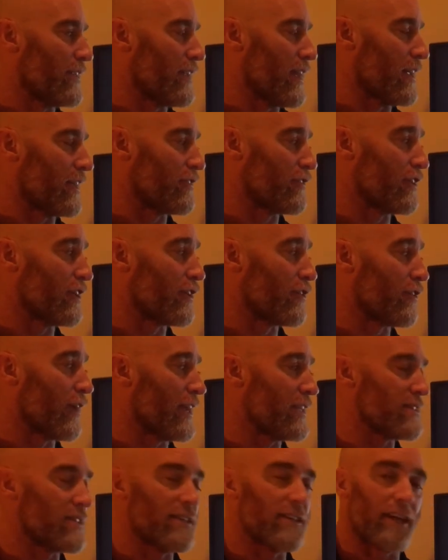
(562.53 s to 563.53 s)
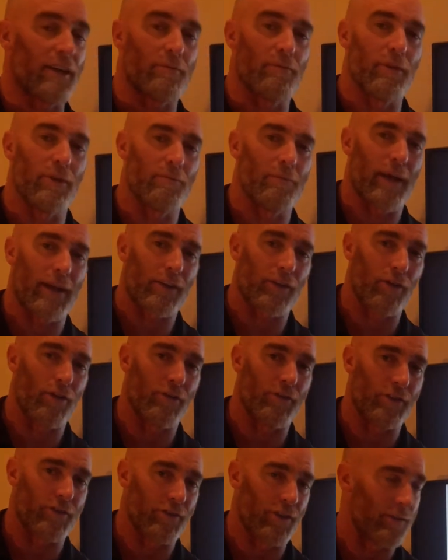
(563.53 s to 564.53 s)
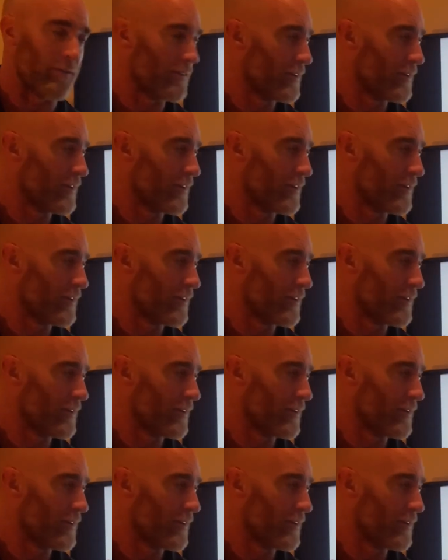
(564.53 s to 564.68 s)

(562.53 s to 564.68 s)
actually creating that mid-back curvature.